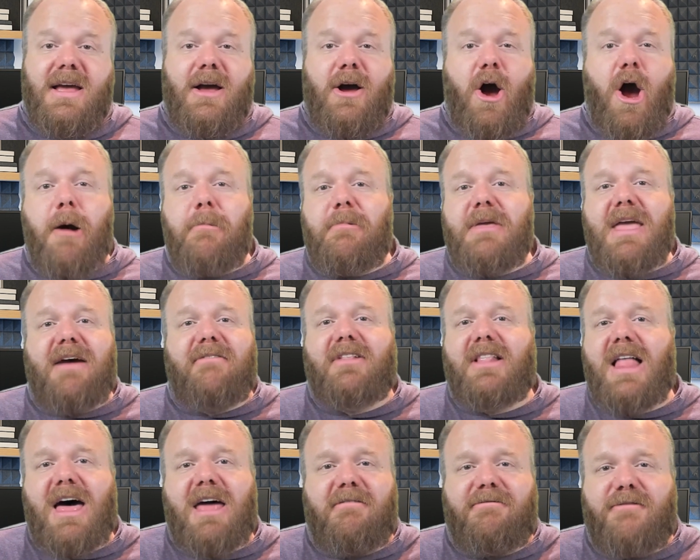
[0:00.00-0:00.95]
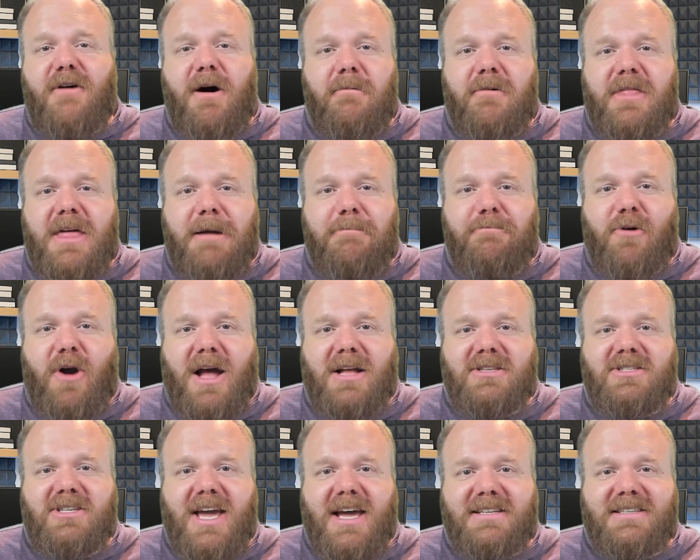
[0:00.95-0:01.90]
Hope you have a lot of fun with that
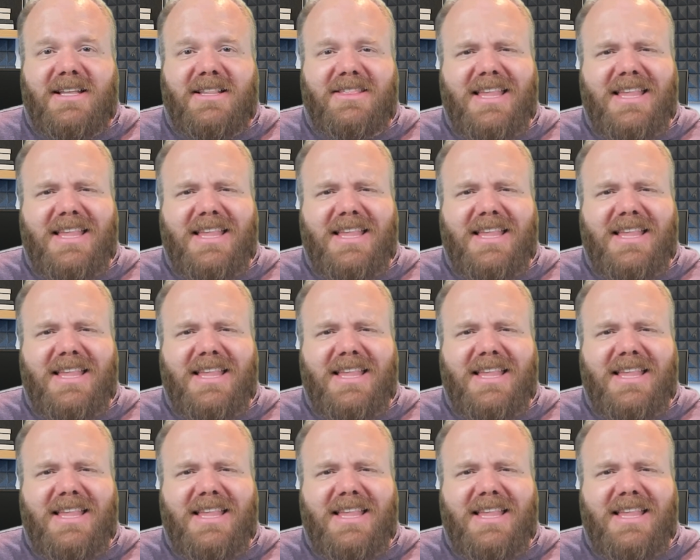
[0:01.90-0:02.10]
project.